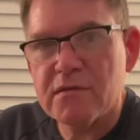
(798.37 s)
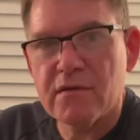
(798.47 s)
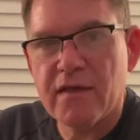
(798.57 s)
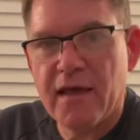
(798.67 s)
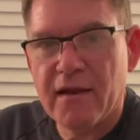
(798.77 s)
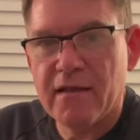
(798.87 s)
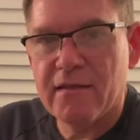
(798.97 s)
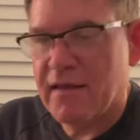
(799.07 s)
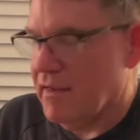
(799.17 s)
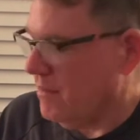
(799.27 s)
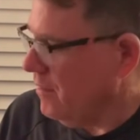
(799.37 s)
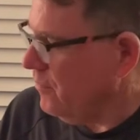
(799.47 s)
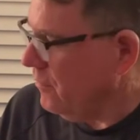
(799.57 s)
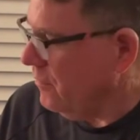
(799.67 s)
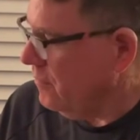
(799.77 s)
So they had a
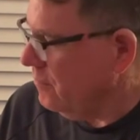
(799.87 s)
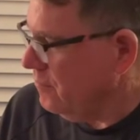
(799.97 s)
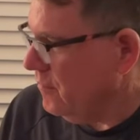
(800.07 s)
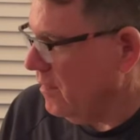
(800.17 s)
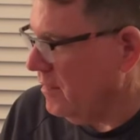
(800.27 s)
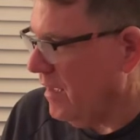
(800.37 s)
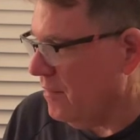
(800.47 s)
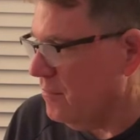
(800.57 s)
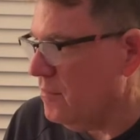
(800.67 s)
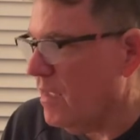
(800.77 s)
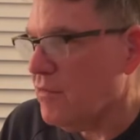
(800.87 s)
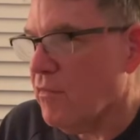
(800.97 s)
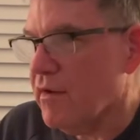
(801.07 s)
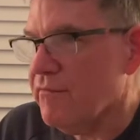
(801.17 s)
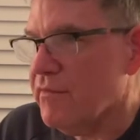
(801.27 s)
couple. No, they had
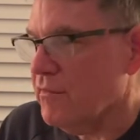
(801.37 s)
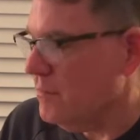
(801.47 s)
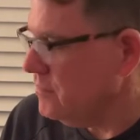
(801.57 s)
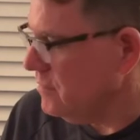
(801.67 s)
quite a few of